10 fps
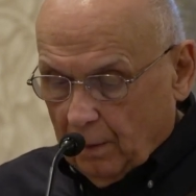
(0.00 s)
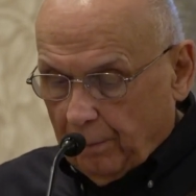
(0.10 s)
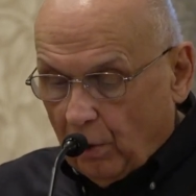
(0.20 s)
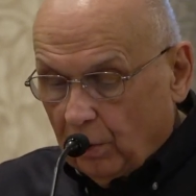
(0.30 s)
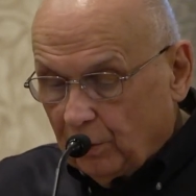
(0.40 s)

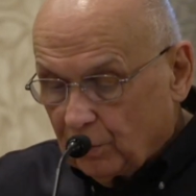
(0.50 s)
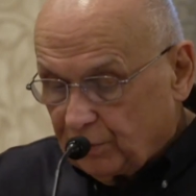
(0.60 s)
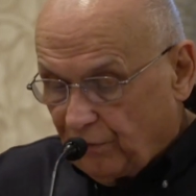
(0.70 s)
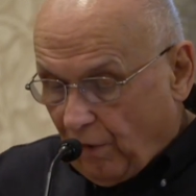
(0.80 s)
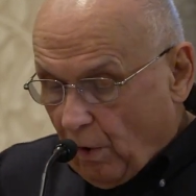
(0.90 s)
Partners
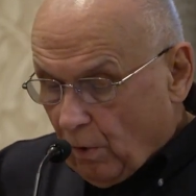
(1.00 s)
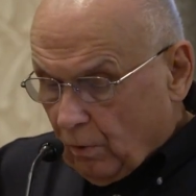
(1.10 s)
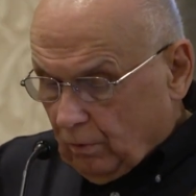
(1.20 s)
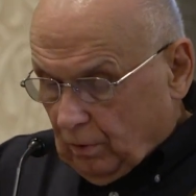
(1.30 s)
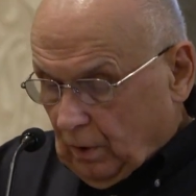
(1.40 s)
of
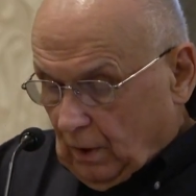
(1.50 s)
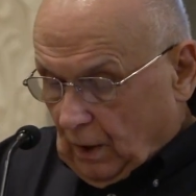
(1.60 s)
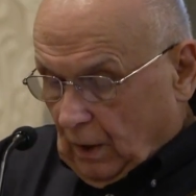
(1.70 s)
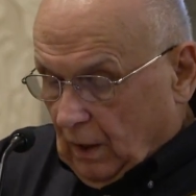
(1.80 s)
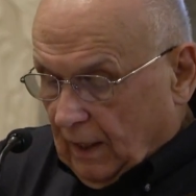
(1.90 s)
all
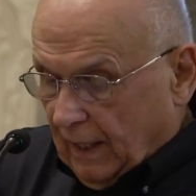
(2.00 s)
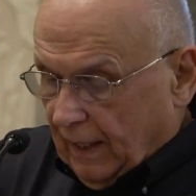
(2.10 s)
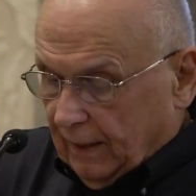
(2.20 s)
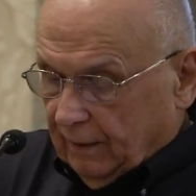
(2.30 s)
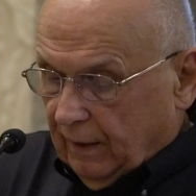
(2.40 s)

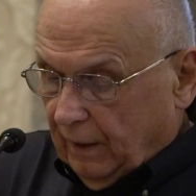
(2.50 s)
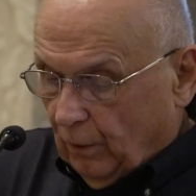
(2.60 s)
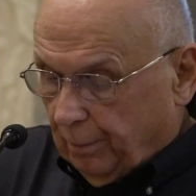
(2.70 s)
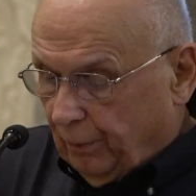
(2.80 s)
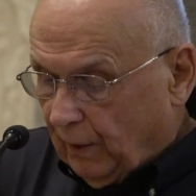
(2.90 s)
kind
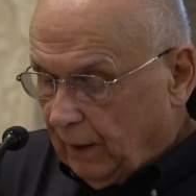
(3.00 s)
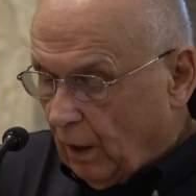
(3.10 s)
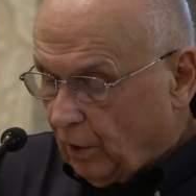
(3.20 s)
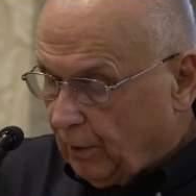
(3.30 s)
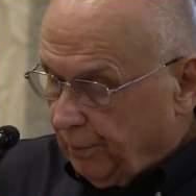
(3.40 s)
help bring
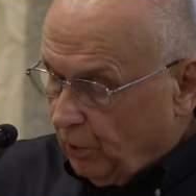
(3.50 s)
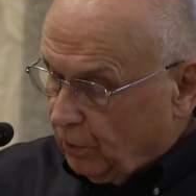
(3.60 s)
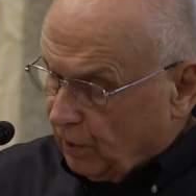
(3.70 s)
our community